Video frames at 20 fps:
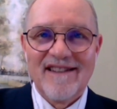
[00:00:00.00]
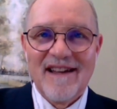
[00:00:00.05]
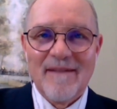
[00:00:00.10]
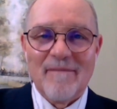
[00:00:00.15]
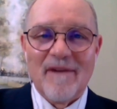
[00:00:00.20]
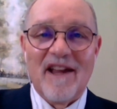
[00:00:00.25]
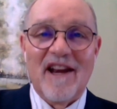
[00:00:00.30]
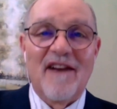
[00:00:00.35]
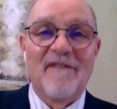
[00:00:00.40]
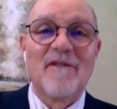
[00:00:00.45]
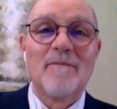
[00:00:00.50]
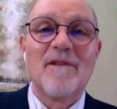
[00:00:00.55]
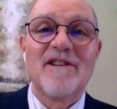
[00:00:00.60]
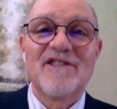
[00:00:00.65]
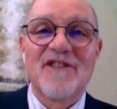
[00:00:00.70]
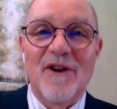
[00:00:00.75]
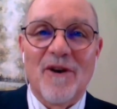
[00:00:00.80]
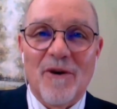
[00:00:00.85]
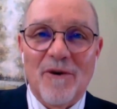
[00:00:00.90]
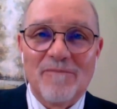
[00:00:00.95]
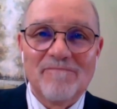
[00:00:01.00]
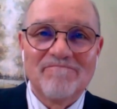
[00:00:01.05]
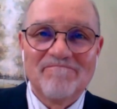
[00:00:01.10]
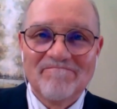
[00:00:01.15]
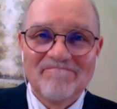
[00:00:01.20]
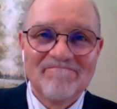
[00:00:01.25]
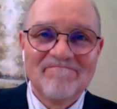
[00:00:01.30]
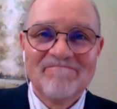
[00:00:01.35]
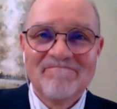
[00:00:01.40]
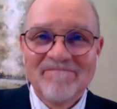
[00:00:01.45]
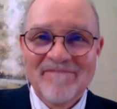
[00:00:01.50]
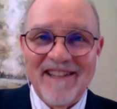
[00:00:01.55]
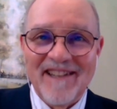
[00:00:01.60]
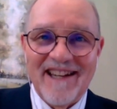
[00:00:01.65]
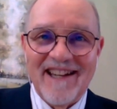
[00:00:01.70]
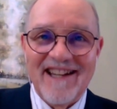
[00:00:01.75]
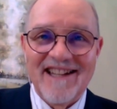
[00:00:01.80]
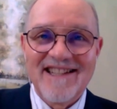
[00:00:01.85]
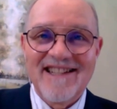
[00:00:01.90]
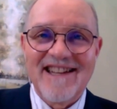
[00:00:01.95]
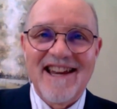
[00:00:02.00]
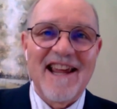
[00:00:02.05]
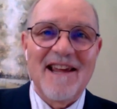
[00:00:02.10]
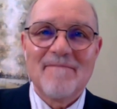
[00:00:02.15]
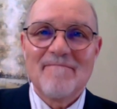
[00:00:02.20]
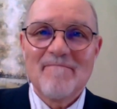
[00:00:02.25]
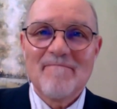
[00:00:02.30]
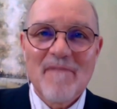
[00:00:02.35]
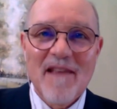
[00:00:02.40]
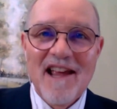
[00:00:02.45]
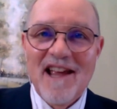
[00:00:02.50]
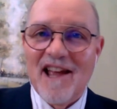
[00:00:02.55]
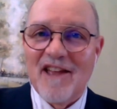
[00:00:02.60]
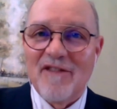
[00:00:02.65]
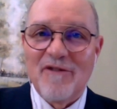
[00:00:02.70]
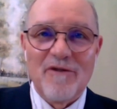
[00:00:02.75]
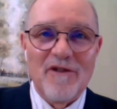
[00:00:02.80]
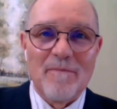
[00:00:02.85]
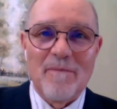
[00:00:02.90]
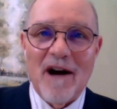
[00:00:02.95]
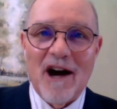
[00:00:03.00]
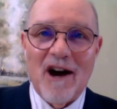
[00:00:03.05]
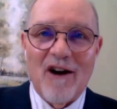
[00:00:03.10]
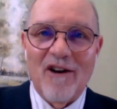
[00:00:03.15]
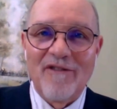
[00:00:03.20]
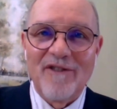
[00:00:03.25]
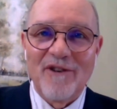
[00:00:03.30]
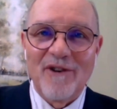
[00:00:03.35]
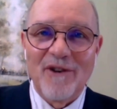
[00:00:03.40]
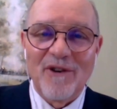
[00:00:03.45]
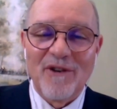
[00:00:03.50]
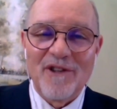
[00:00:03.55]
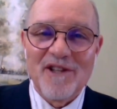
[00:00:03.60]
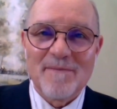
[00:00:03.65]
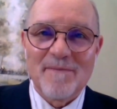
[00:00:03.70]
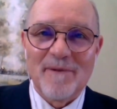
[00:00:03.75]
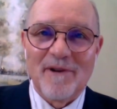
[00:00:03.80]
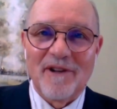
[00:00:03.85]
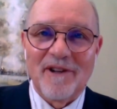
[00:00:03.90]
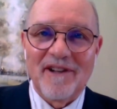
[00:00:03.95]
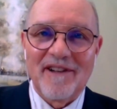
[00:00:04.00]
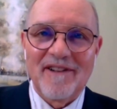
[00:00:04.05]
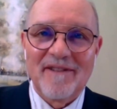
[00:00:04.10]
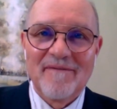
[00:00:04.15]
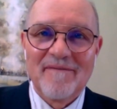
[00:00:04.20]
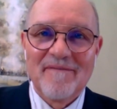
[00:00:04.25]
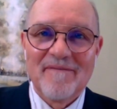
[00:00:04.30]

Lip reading: May it ever be so, in his name and through the power of your Holy Spirit.